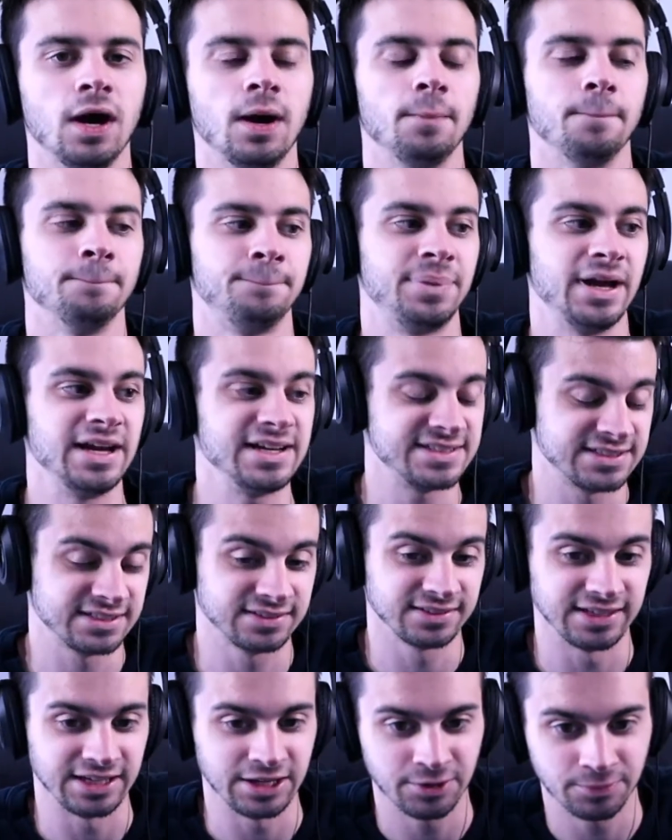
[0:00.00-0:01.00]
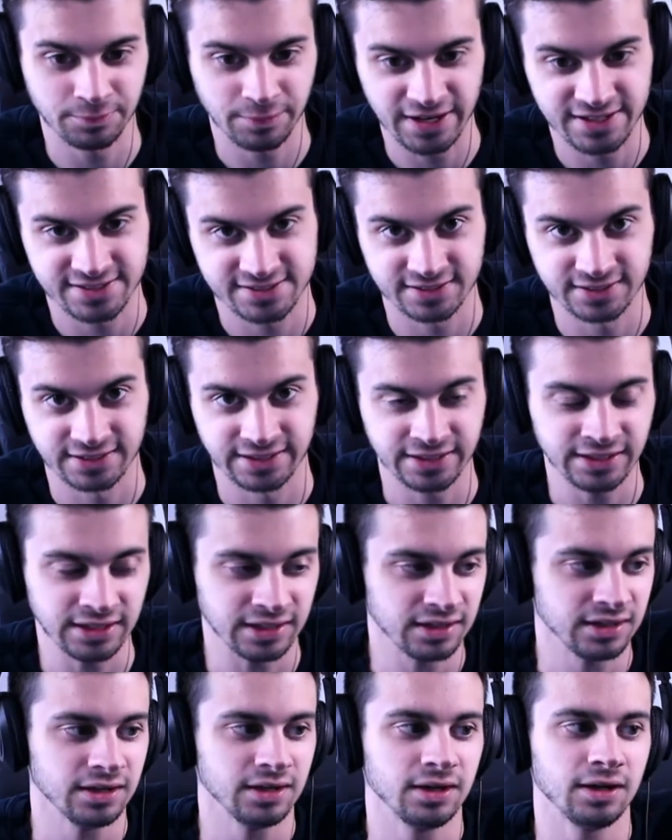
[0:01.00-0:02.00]
Basically,
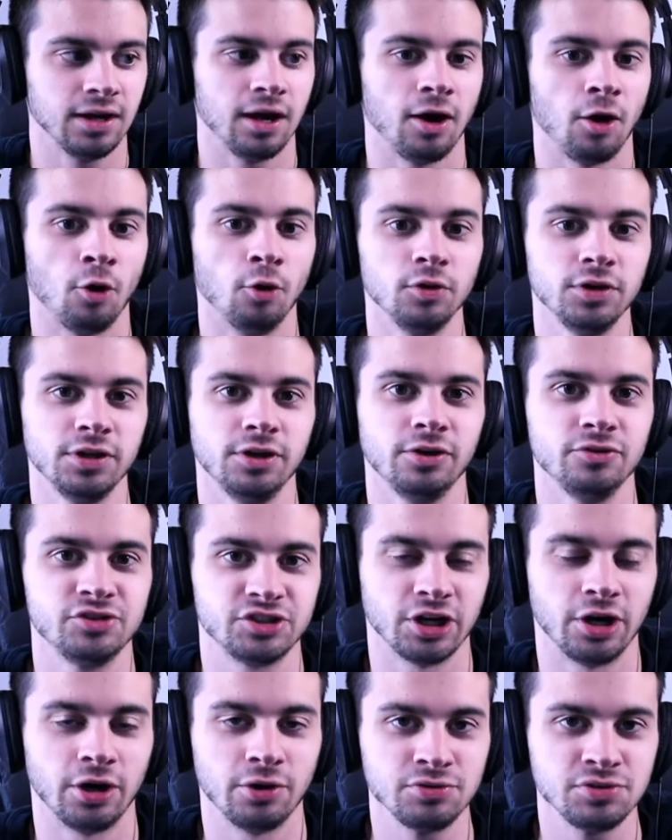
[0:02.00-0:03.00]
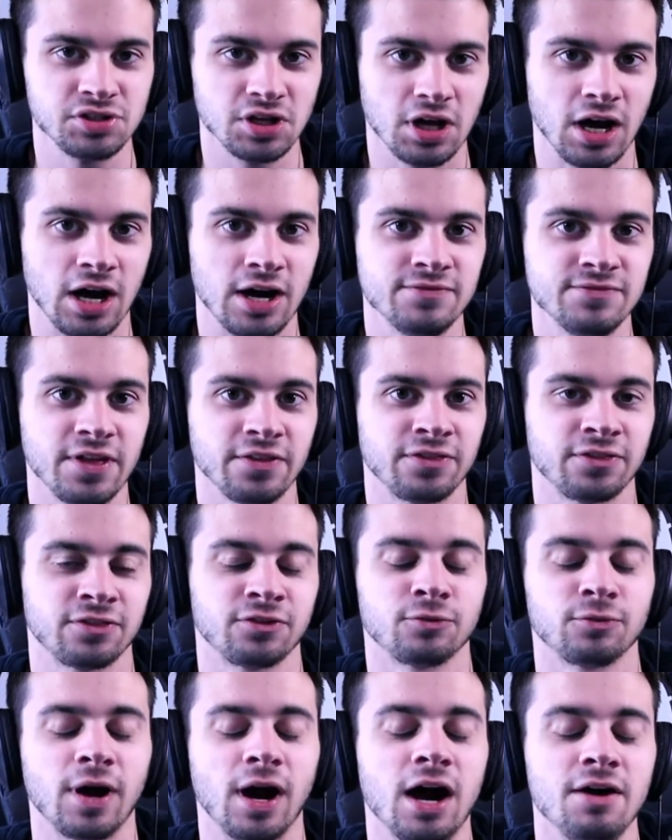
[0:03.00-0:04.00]
Julio Jones, of the
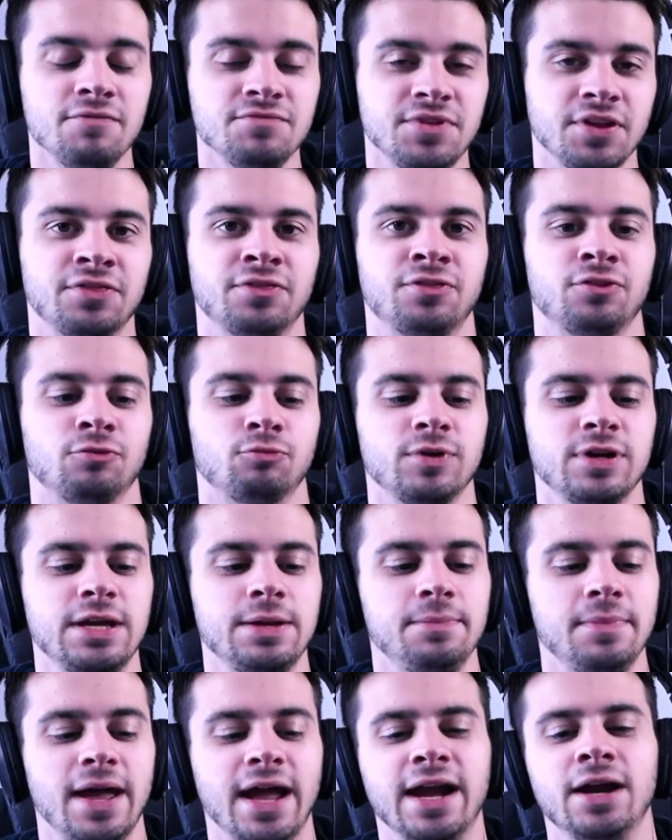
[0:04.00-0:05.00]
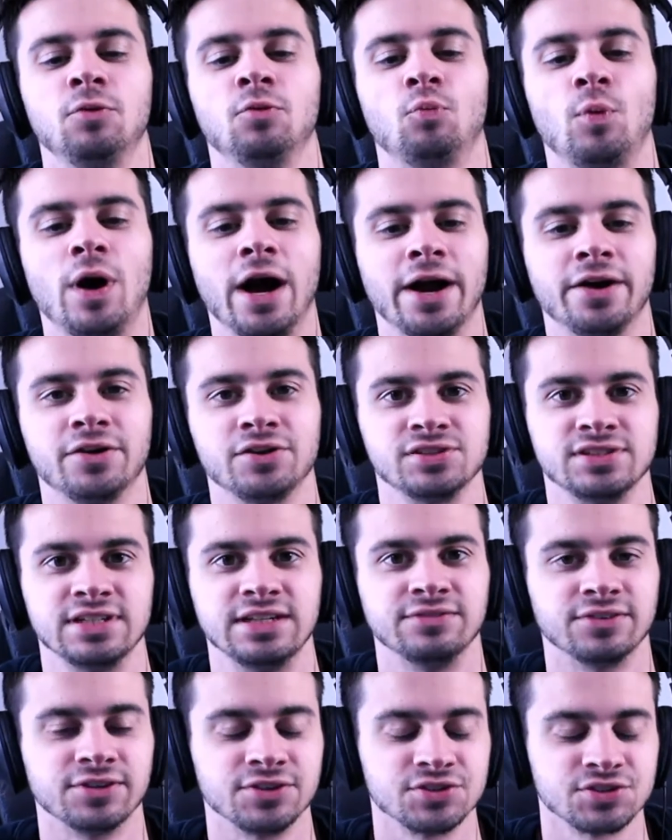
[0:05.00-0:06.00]
three main wide
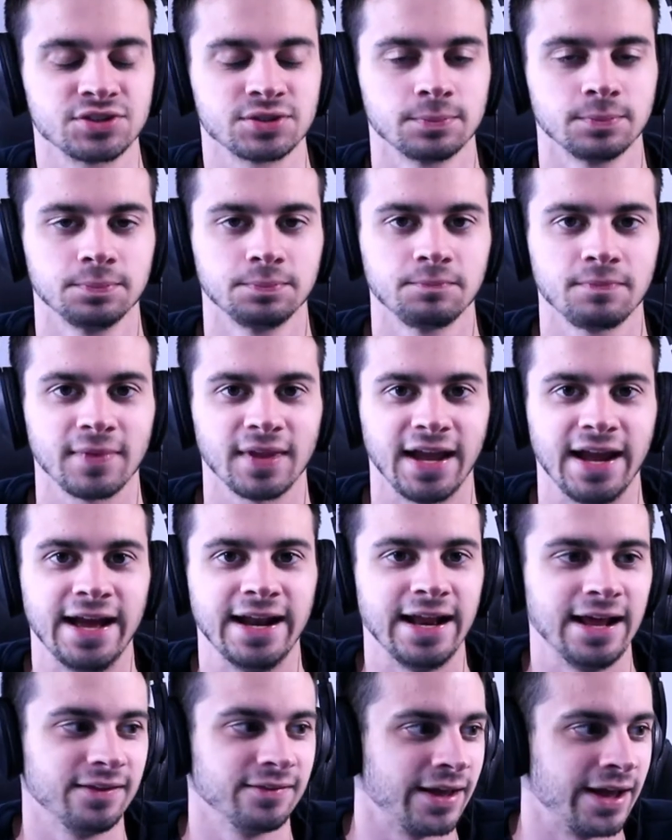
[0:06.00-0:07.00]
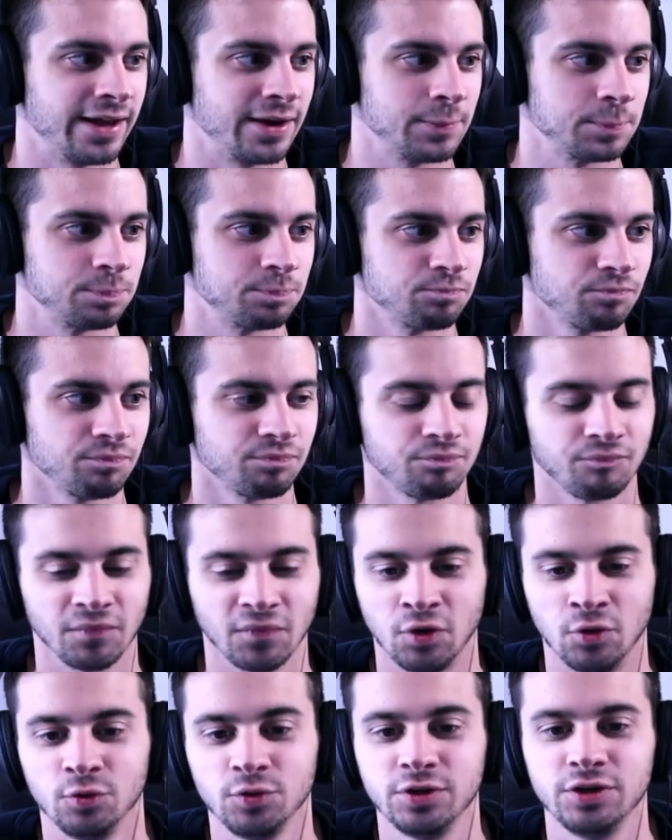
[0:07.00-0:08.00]
receivers in Atlanta,
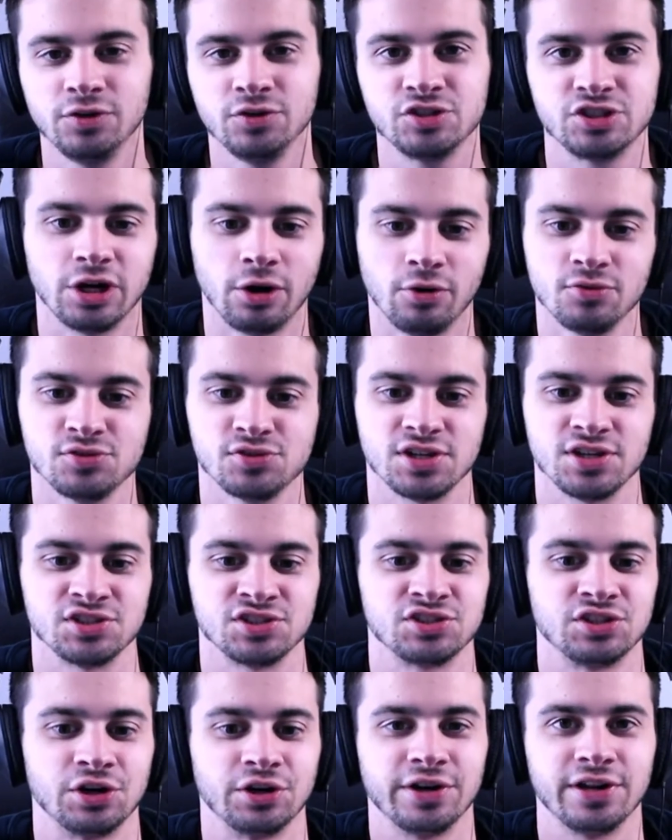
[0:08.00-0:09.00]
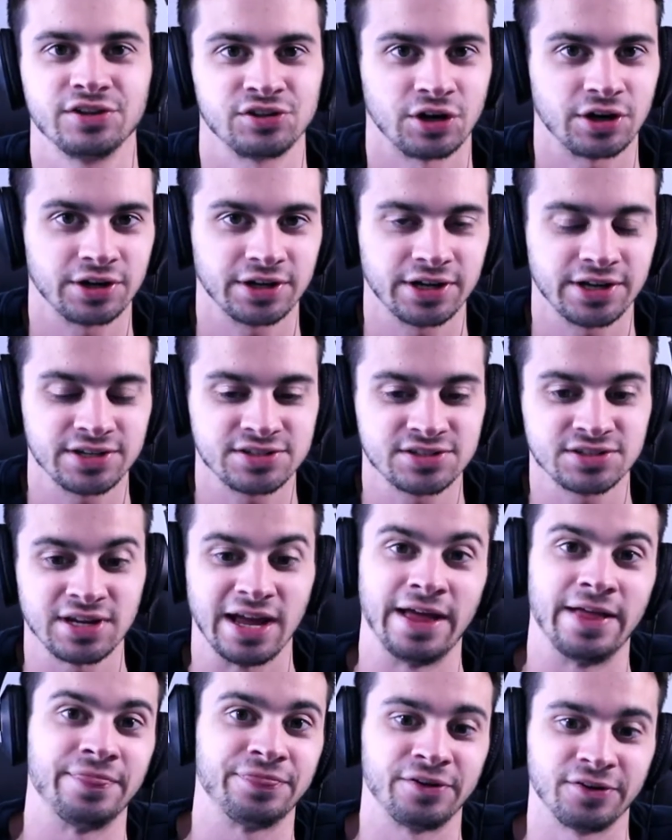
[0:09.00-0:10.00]
Julio Jones is third in targets
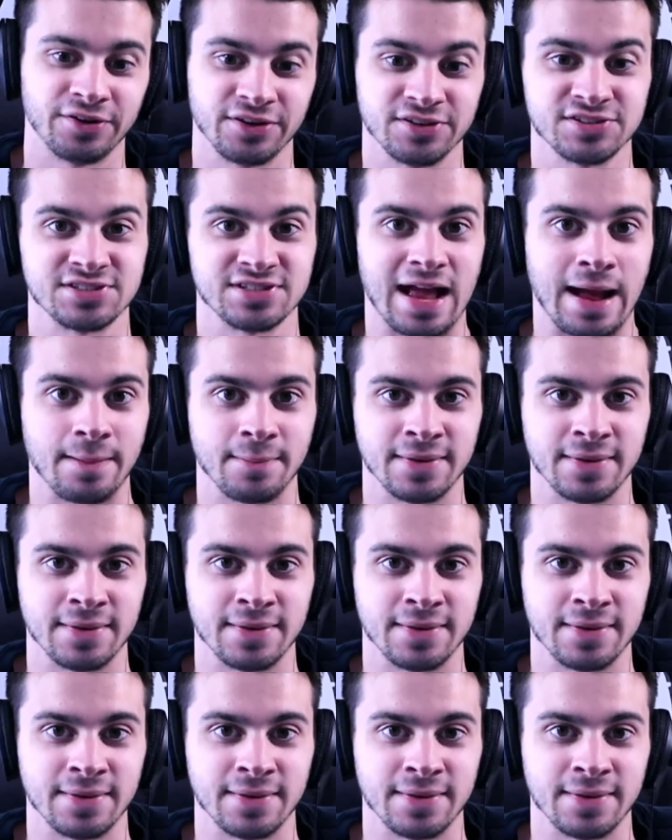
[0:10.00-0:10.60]
and third in snap